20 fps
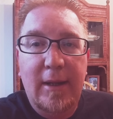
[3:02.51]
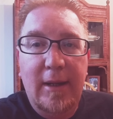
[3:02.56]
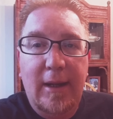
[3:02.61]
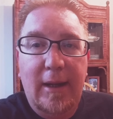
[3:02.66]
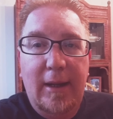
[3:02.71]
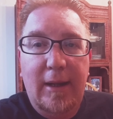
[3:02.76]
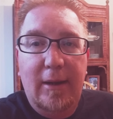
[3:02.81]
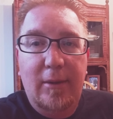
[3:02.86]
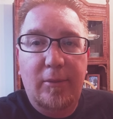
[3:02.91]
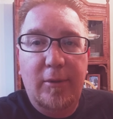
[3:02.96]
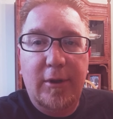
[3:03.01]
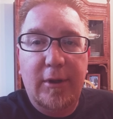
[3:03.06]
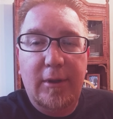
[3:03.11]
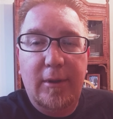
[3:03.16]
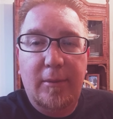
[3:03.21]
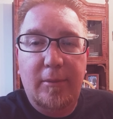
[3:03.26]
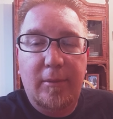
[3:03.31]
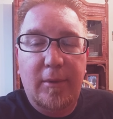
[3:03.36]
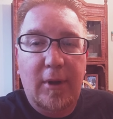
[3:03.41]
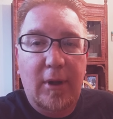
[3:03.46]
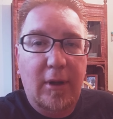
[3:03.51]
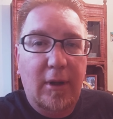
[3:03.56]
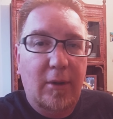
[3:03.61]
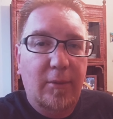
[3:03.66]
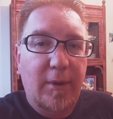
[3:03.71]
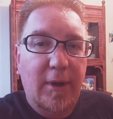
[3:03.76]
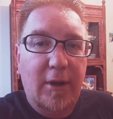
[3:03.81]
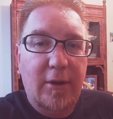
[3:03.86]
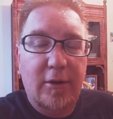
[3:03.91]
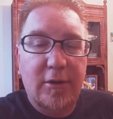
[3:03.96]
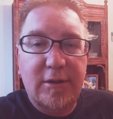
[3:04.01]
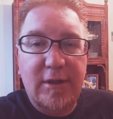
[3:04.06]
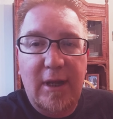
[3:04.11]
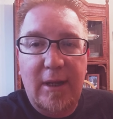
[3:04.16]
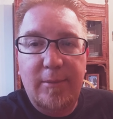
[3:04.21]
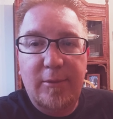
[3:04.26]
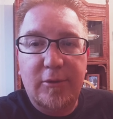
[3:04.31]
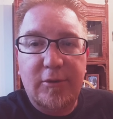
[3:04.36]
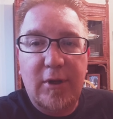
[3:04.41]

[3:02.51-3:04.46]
We're going to, around our table,